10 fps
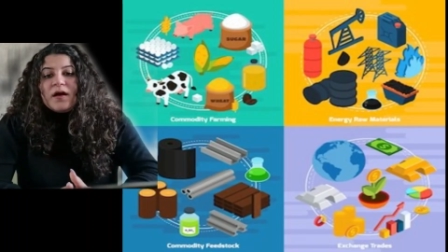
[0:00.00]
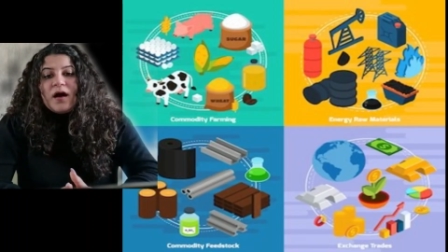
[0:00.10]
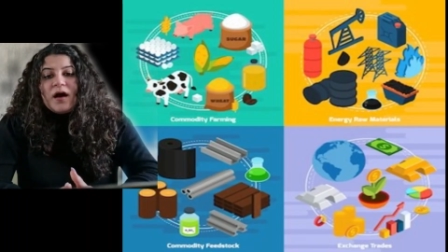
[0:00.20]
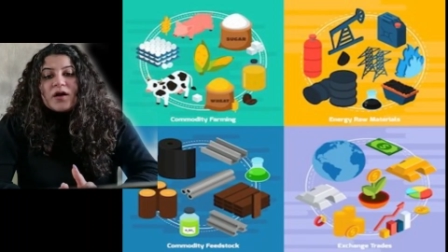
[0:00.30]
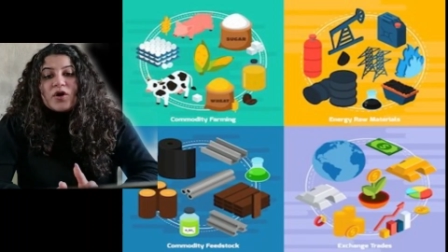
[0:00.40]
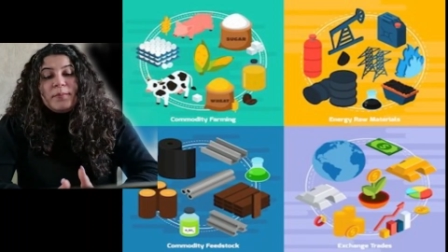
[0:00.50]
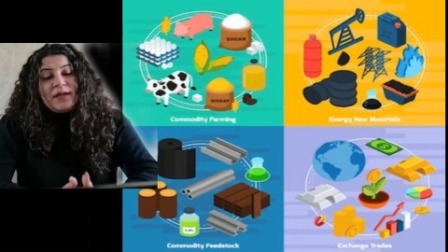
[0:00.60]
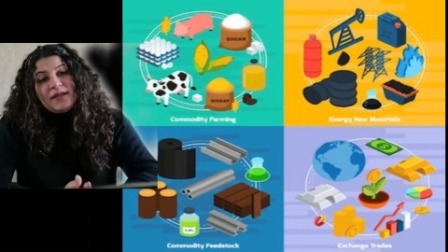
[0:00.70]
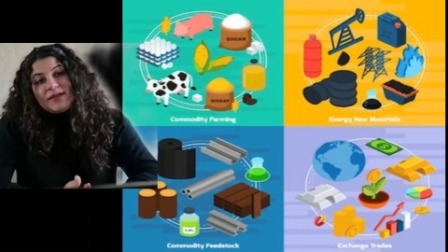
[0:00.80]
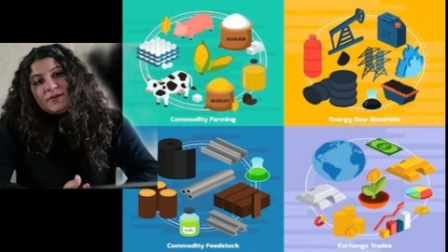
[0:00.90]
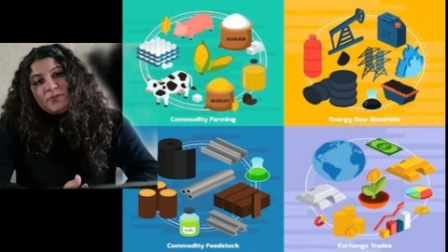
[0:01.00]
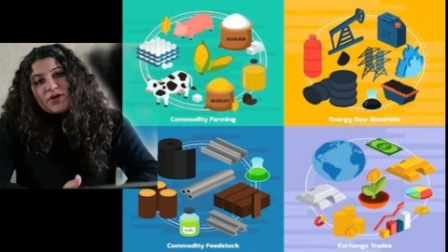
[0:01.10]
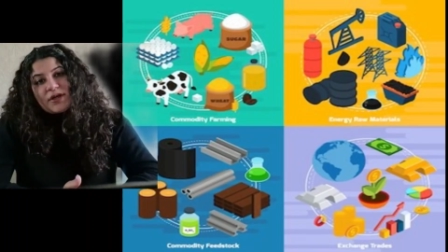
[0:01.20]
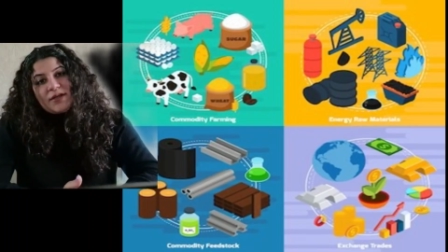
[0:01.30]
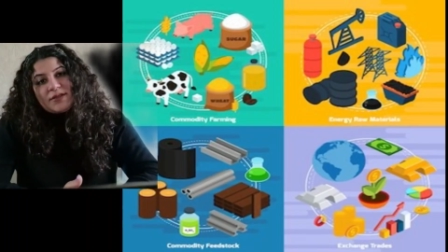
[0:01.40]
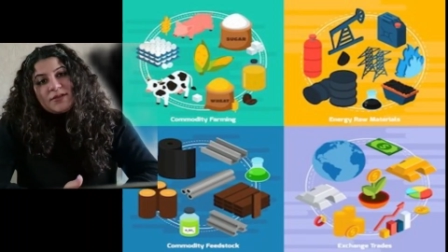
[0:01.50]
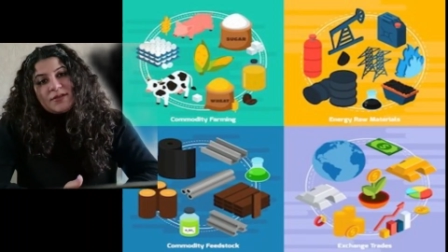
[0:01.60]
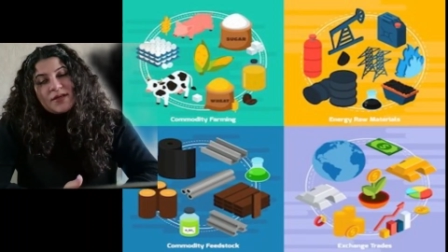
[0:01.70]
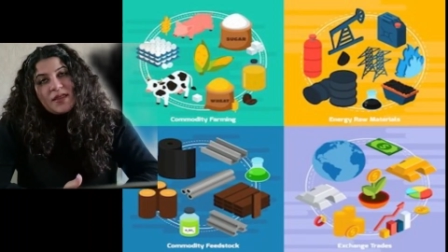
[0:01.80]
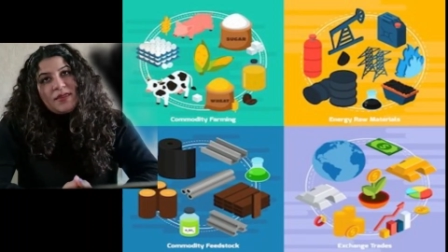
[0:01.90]
A commodity market,
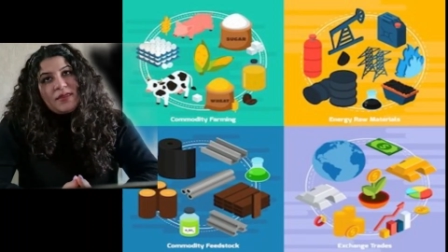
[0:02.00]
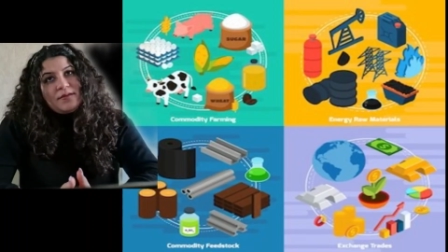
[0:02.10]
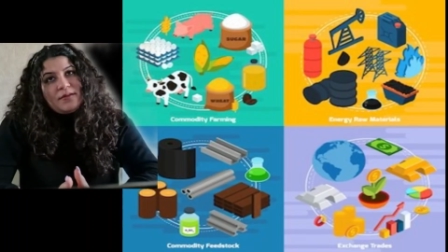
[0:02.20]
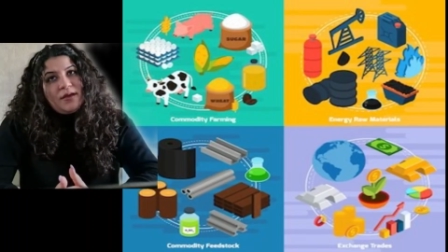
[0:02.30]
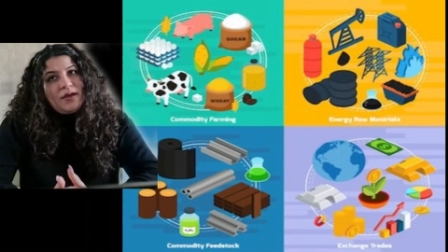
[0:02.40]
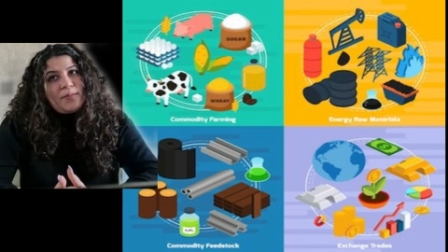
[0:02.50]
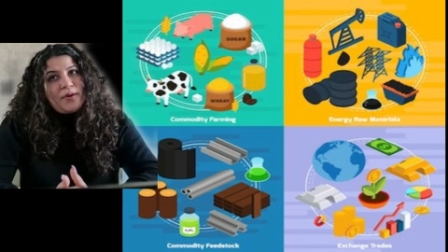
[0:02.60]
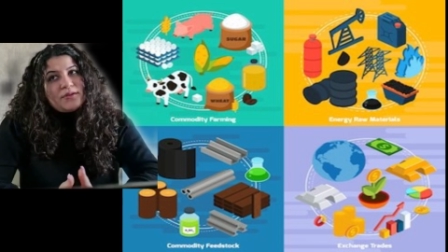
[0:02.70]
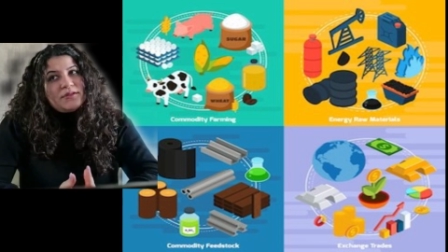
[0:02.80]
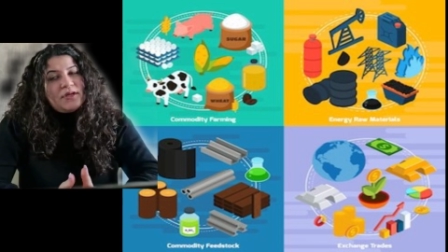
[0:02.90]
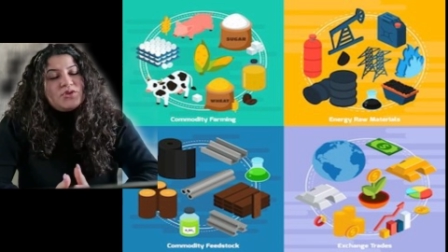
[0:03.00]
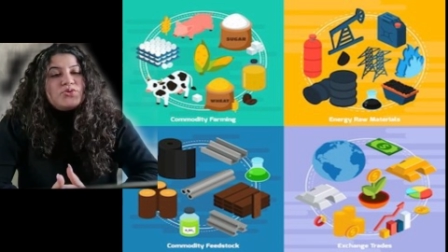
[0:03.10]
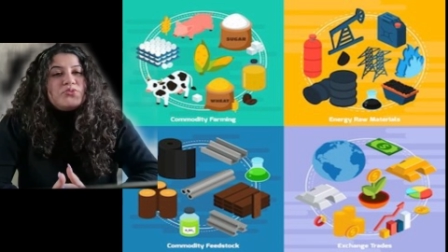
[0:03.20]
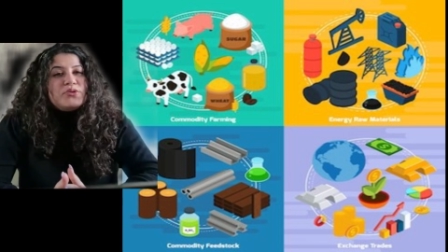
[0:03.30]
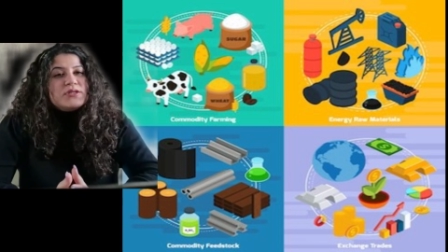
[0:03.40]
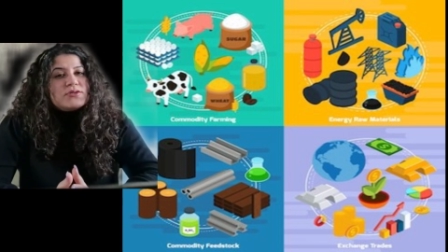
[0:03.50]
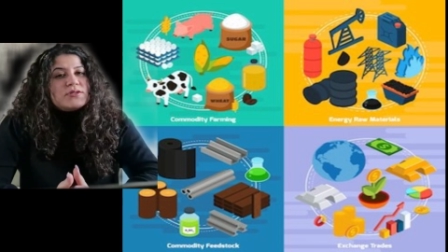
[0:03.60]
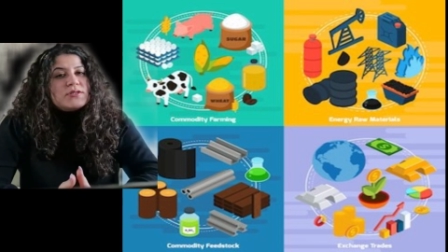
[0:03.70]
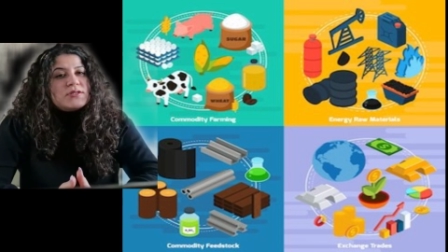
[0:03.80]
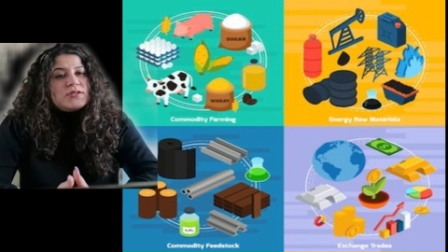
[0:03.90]
think about the natural
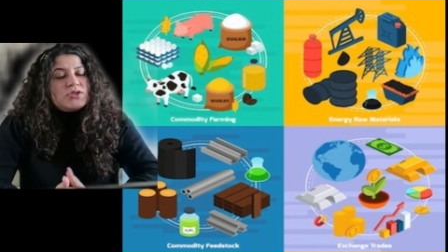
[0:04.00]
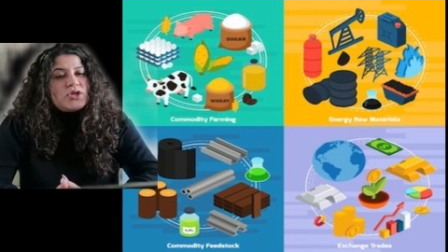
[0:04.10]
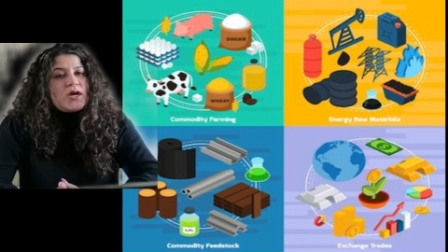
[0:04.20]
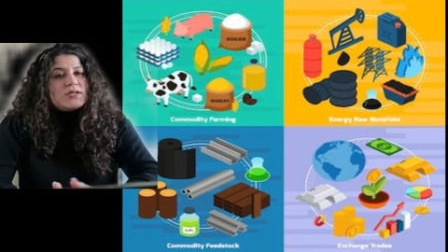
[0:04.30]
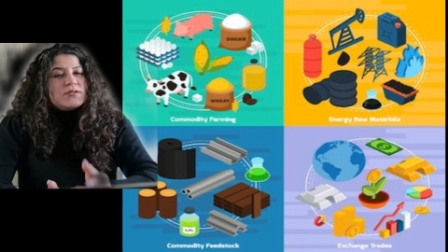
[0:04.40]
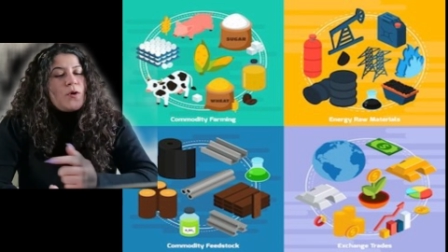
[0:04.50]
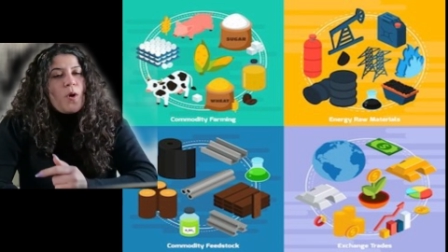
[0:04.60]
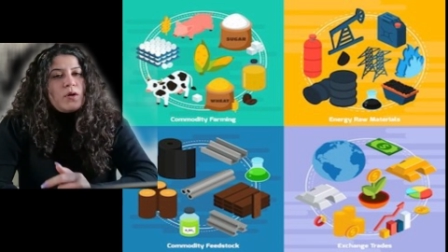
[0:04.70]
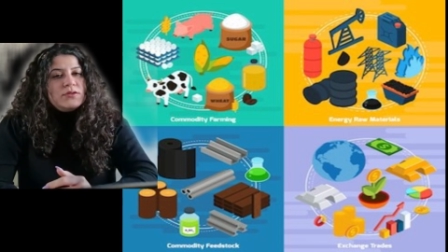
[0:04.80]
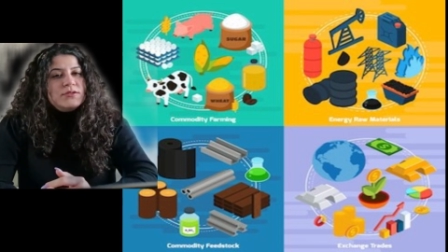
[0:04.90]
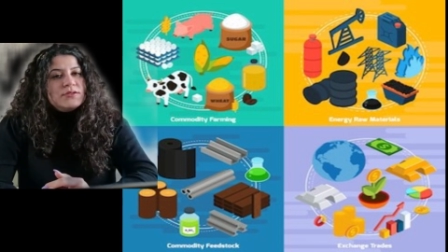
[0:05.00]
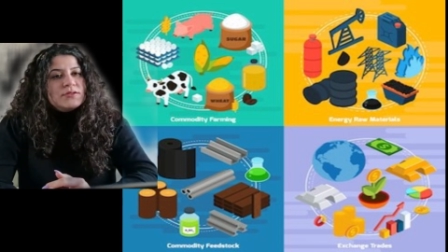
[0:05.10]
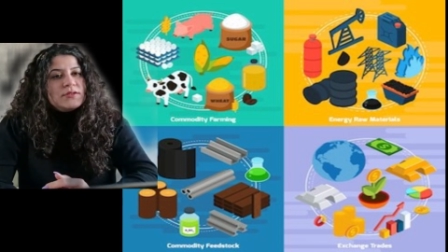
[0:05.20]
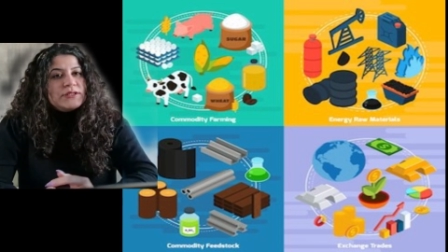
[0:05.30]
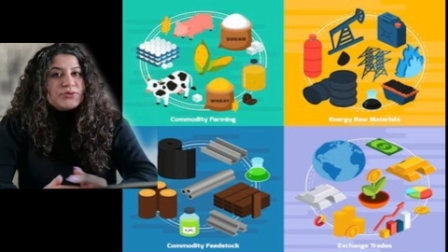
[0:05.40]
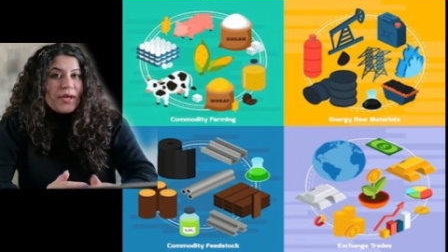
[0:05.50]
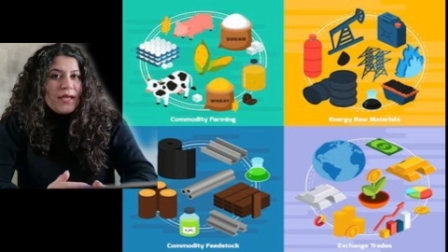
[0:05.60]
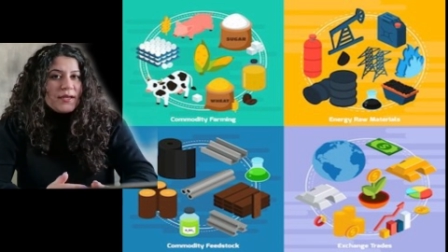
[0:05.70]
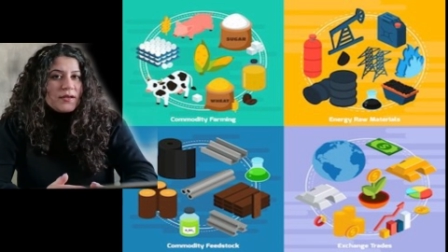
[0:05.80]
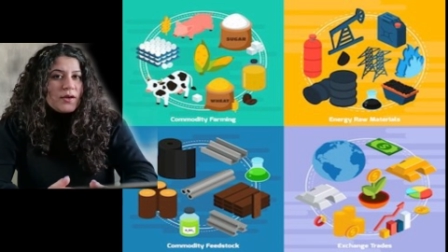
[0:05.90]
resources such as gold,
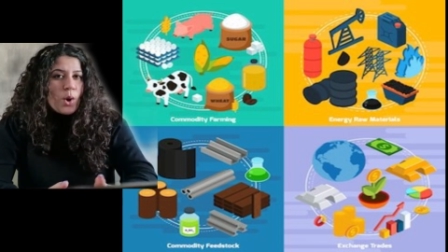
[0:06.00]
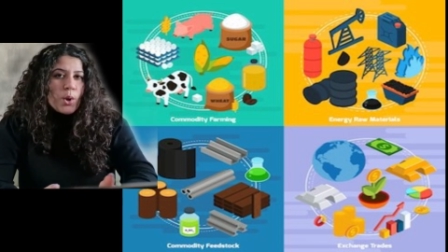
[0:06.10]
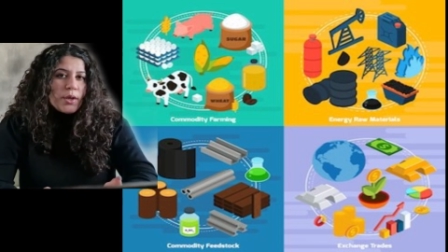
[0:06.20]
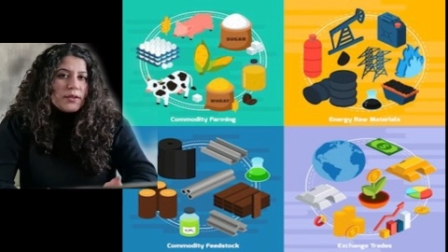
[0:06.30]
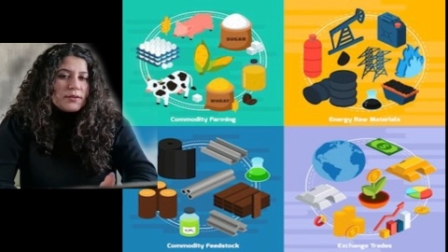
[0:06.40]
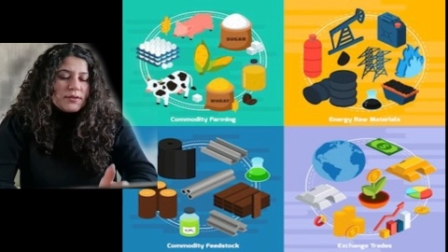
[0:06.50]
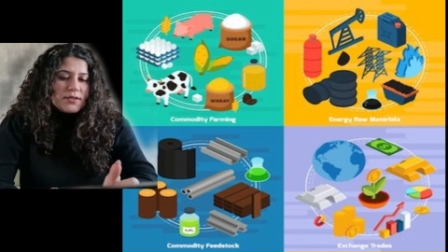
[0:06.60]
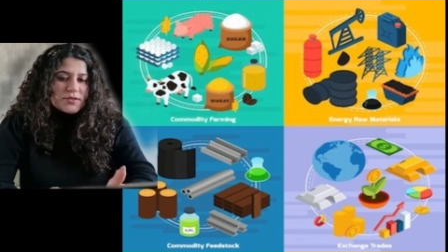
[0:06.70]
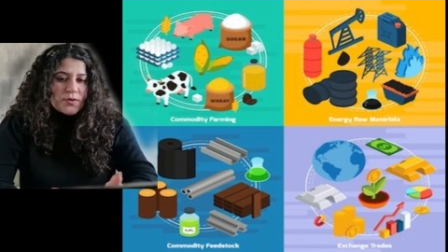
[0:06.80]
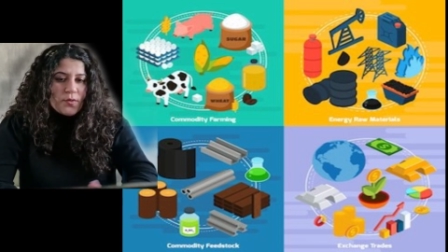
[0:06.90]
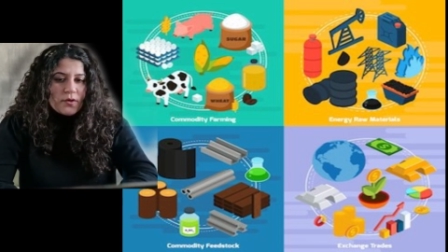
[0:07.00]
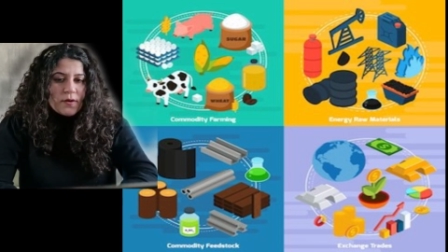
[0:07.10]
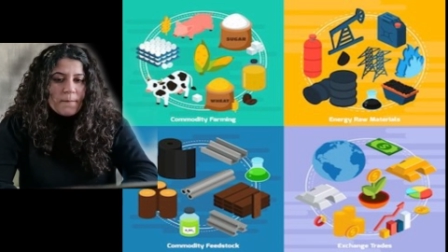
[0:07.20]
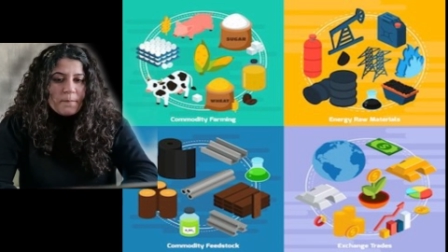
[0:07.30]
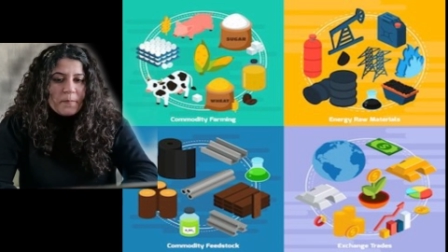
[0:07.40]
grain, oil, and so on.